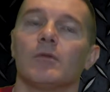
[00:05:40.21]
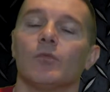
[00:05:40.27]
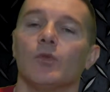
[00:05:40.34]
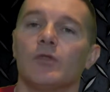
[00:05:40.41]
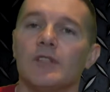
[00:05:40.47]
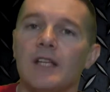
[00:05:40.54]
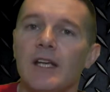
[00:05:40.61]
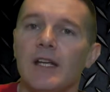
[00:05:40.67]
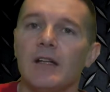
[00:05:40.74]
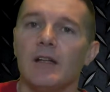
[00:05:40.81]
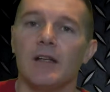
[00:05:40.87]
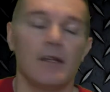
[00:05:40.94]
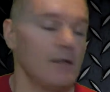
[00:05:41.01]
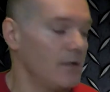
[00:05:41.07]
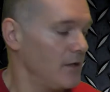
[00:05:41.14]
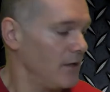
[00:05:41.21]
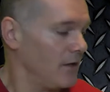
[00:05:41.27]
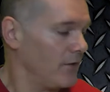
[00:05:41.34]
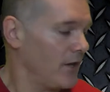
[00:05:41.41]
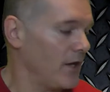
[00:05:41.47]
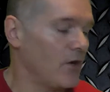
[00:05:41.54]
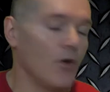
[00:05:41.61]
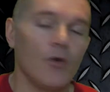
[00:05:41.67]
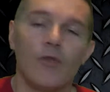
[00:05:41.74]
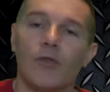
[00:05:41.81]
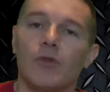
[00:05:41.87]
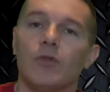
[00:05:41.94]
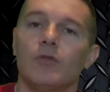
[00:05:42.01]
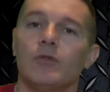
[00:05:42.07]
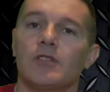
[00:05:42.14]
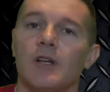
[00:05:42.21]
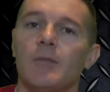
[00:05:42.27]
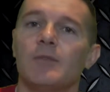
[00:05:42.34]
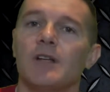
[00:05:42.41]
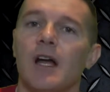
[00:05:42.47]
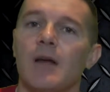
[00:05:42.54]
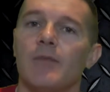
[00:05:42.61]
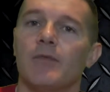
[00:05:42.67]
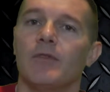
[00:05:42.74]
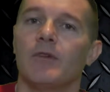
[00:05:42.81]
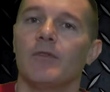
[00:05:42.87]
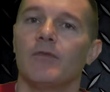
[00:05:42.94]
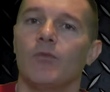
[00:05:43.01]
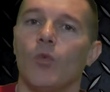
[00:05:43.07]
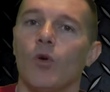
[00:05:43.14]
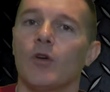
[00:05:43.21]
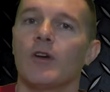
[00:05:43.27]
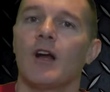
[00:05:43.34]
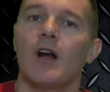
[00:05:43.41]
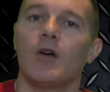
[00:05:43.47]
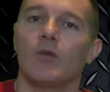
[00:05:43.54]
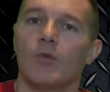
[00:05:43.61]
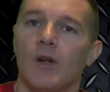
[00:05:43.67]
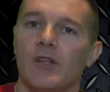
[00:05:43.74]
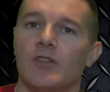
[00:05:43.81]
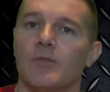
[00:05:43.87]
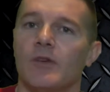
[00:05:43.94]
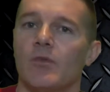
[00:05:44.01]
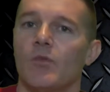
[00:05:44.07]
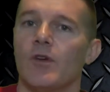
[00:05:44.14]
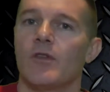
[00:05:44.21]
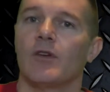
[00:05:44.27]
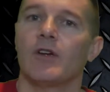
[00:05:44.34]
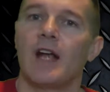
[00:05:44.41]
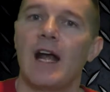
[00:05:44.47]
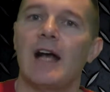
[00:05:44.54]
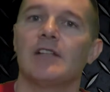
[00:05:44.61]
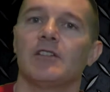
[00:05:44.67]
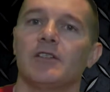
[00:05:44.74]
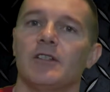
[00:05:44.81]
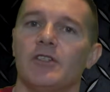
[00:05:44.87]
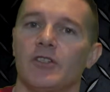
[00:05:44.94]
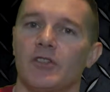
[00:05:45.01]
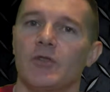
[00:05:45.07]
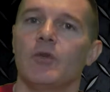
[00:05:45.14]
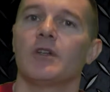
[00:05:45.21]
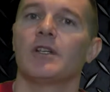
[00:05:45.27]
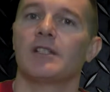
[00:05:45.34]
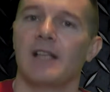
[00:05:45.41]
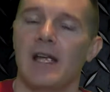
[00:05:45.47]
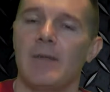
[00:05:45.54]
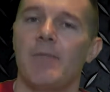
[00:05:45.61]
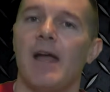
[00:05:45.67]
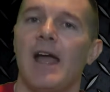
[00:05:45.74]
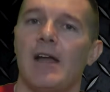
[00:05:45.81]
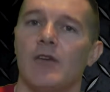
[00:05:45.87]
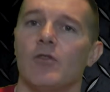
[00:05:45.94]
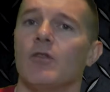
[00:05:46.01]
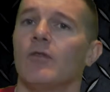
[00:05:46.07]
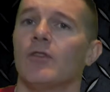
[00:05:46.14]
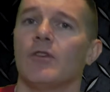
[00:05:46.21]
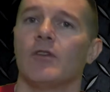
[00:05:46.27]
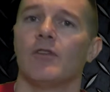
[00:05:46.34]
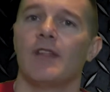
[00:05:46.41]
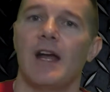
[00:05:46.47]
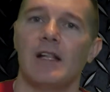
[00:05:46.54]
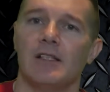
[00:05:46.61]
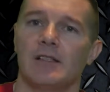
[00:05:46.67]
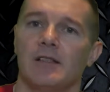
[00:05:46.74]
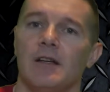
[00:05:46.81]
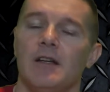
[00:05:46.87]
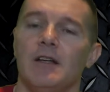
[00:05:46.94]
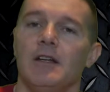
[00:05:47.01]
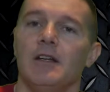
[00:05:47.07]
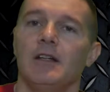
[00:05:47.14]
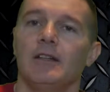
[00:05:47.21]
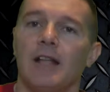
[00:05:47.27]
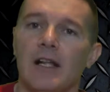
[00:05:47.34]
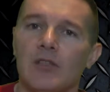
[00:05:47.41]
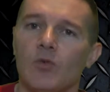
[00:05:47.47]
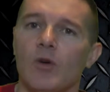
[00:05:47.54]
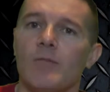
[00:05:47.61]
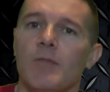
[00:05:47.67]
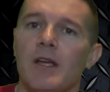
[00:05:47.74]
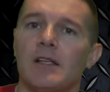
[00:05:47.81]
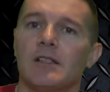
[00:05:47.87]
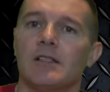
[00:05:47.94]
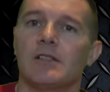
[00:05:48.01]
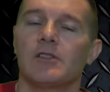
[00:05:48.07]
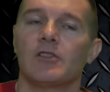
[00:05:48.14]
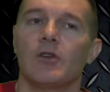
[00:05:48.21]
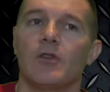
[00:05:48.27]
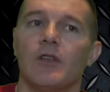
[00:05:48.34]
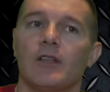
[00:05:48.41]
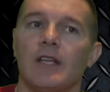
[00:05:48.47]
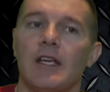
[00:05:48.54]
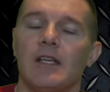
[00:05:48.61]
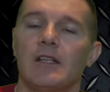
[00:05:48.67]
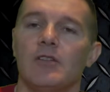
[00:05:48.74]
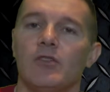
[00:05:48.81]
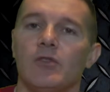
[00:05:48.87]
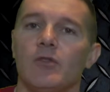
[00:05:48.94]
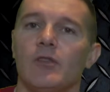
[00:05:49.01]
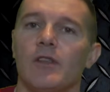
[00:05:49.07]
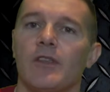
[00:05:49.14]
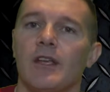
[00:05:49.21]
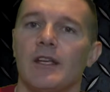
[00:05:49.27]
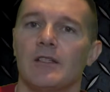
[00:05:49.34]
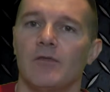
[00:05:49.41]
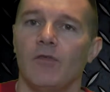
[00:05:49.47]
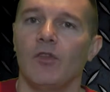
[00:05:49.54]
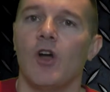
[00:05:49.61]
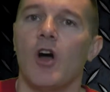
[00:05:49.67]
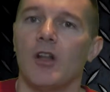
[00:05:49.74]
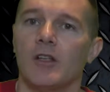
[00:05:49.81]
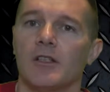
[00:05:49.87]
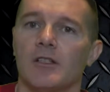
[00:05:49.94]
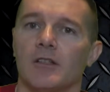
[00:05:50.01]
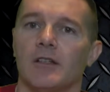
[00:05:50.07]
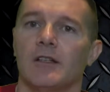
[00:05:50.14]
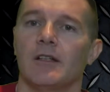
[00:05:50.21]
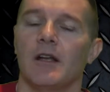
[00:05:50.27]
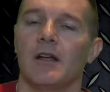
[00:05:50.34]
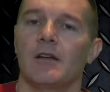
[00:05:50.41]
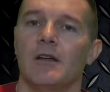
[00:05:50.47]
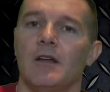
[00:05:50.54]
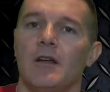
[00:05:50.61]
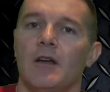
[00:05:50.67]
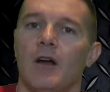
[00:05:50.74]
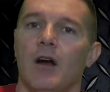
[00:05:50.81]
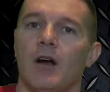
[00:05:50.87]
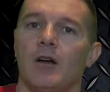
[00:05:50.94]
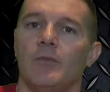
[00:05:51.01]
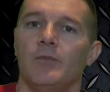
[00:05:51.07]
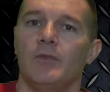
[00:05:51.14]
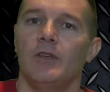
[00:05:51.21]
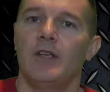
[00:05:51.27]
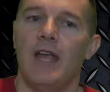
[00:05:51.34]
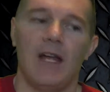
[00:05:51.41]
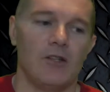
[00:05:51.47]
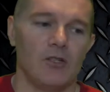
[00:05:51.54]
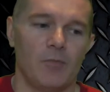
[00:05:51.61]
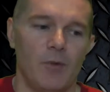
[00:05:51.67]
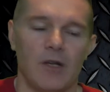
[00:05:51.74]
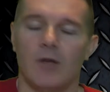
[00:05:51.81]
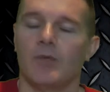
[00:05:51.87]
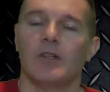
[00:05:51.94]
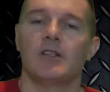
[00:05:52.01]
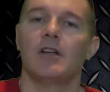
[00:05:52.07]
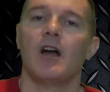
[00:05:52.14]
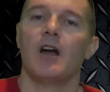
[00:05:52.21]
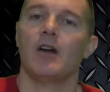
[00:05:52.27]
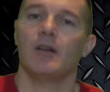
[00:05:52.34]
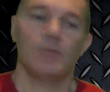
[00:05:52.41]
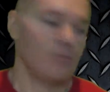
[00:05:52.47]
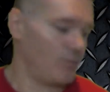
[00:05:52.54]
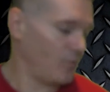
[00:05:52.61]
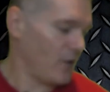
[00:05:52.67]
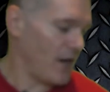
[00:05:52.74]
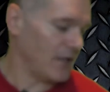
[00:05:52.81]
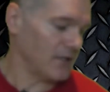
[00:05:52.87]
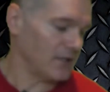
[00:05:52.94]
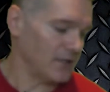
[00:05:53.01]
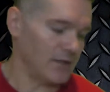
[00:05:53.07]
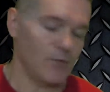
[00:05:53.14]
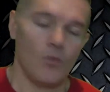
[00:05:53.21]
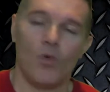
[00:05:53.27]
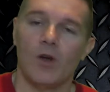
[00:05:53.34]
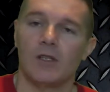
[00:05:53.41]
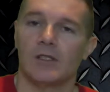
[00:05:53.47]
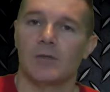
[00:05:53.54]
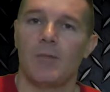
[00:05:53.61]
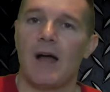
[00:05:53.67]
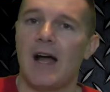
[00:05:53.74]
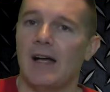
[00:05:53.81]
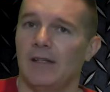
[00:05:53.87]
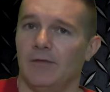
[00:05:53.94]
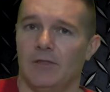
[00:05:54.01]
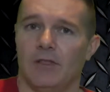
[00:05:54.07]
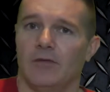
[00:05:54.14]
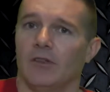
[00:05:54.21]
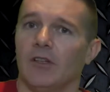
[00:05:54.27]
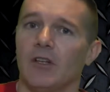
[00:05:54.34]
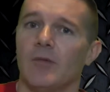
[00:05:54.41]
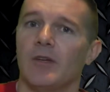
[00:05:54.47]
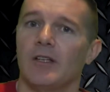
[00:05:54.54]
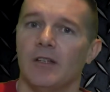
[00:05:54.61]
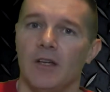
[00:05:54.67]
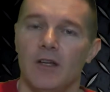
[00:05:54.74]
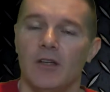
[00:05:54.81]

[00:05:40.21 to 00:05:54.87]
routinely they go through some type of workout regimen where they're constantly just doing the same pattern over and over. That's what makes it so that they can do the things flawlessly. You can't just pick up a guitar and practice it in one spot just a little bit.